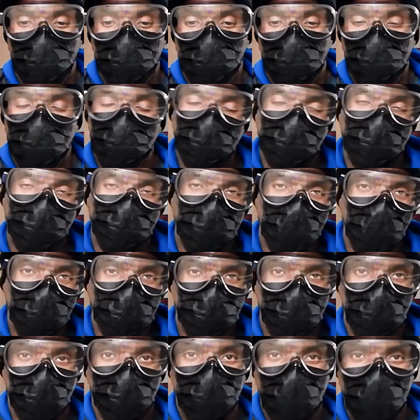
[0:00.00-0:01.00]
He was
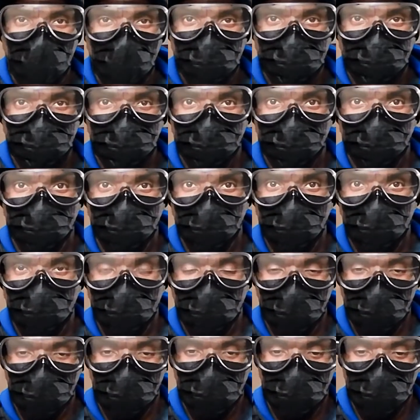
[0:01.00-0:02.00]
tested positive for
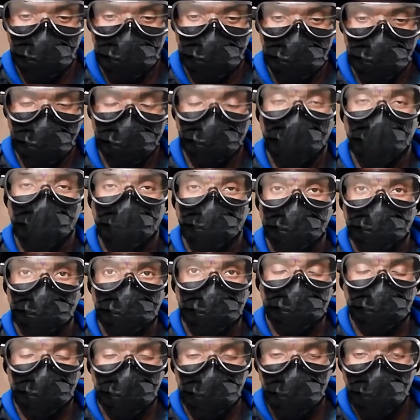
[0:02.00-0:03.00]
the
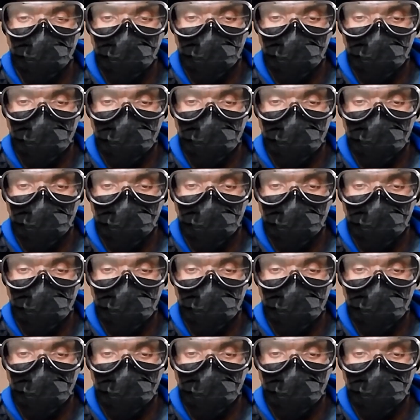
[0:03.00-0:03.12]
virus.